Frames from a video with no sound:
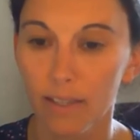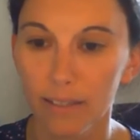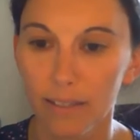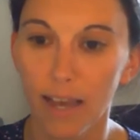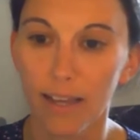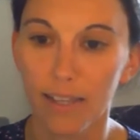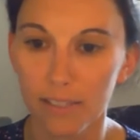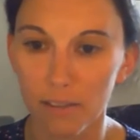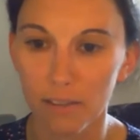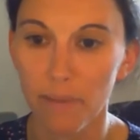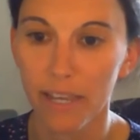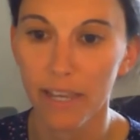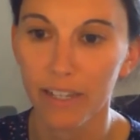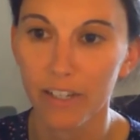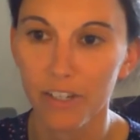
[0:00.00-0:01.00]
yeah, and so
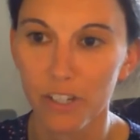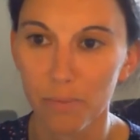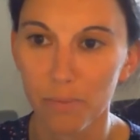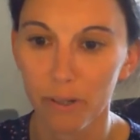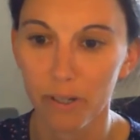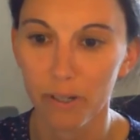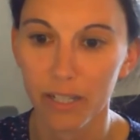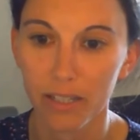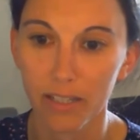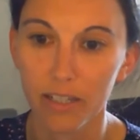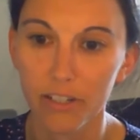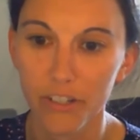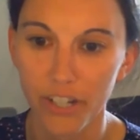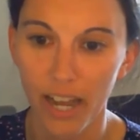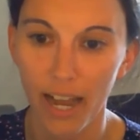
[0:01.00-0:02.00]
Megan just put in the
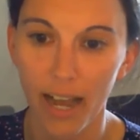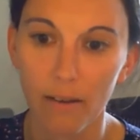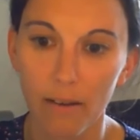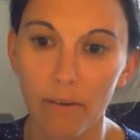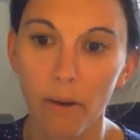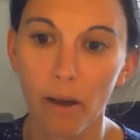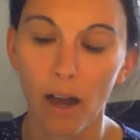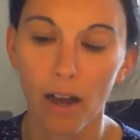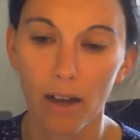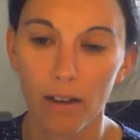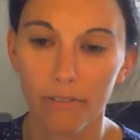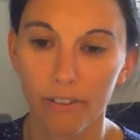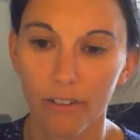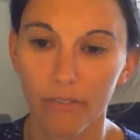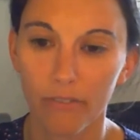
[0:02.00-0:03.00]
chat uh,
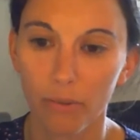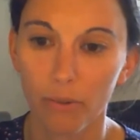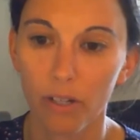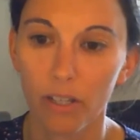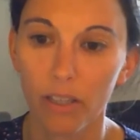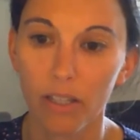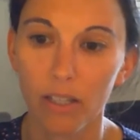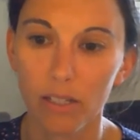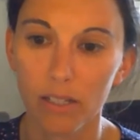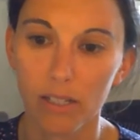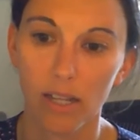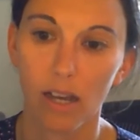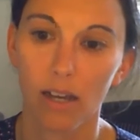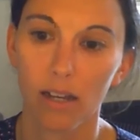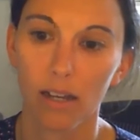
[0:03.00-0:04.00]
for everyone that
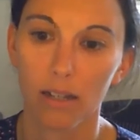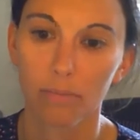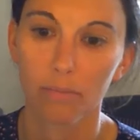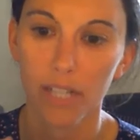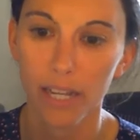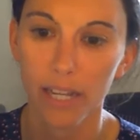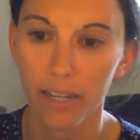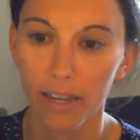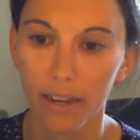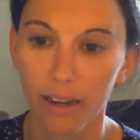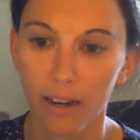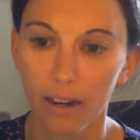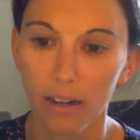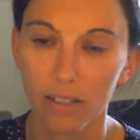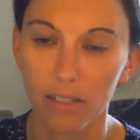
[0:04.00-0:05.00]
um, Take
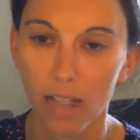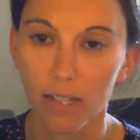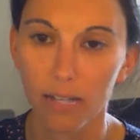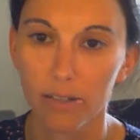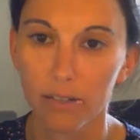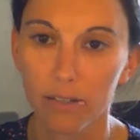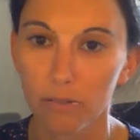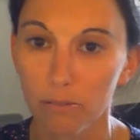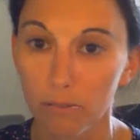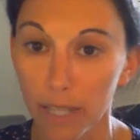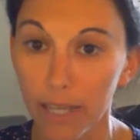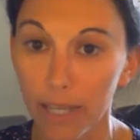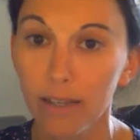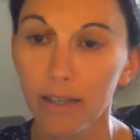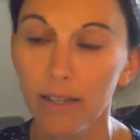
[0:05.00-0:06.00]
Care Tahoe
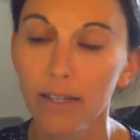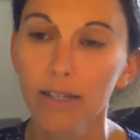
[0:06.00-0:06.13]
link.